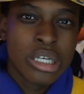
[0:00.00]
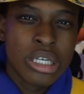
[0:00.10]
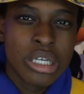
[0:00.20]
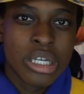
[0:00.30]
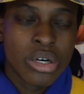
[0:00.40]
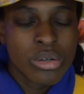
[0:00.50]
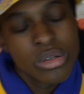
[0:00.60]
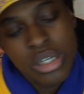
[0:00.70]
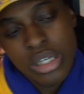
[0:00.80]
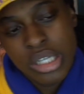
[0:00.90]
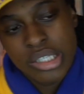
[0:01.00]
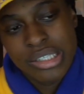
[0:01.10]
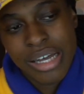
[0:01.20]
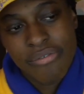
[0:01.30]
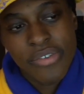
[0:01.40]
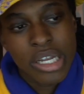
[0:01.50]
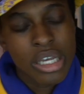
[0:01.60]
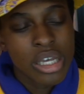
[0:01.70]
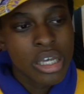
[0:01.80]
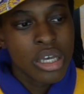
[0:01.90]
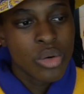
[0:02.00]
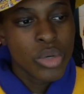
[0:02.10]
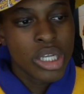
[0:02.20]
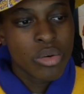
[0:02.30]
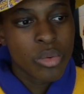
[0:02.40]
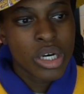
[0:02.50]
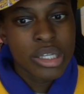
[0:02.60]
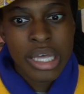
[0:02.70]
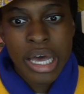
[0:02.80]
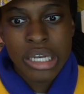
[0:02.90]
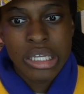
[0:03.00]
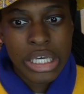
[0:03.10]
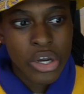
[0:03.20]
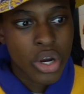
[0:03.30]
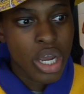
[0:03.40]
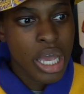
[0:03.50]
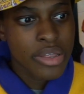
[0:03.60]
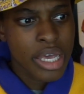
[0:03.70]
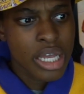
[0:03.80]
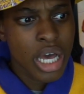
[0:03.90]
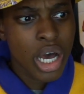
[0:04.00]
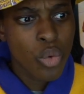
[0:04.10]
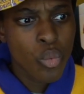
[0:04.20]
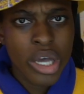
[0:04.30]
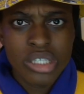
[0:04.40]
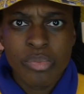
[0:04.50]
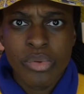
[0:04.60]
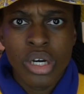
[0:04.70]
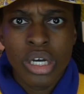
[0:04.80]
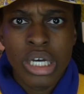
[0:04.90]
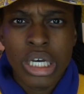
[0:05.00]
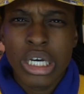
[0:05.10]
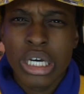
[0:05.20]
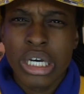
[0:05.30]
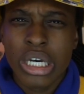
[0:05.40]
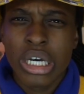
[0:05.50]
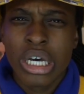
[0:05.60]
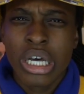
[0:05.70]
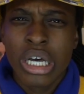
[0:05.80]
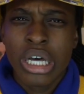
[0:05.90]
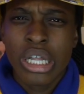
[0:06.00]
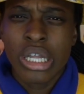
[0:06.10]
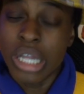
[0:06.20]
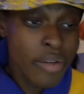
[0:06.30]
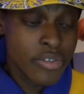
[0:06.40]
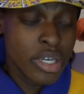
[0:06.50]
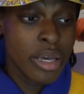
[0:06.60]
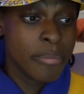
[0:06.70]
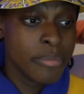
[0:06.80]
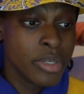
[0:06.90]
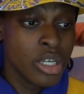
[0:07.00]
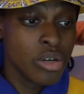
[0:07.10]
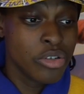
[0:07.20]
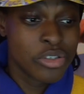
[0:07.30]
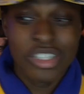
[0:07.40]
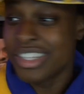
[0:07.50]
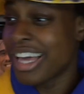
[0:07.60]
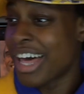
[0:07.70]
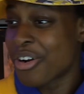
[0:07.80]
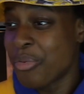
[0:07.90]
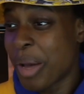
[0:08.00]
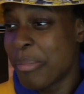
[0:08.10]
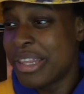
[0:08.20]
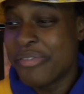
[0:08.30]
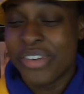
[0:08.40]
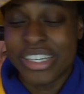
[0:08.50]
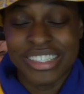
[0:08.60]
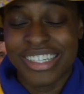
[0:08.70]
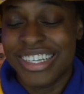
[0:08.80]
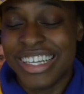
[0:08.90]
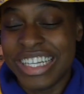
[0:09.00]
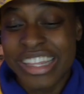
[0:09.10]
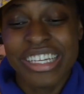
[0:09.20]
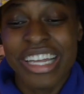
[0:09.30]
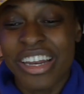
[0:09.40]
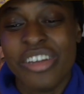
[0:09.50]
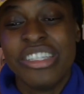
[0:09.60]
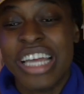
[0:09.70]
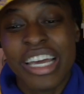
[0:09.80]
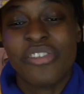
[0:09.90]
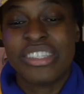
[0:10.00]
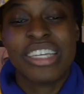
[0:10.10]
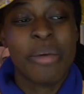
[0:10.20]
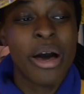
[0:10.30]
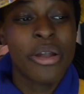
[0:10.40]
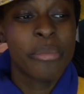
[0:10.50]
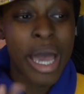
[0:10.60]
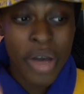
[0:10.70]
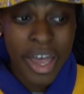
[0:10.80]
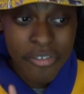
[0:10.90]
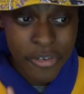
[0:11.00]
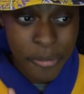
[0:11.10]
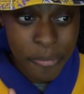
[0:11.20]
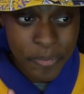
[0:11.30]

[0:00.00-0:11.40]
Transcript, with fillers: You know, it's not funny. We don't want that here. And then uh, Westbrook loved him. You know, there's nothing. I don't know why I made that face. Nothing neg- negative to say about him. However,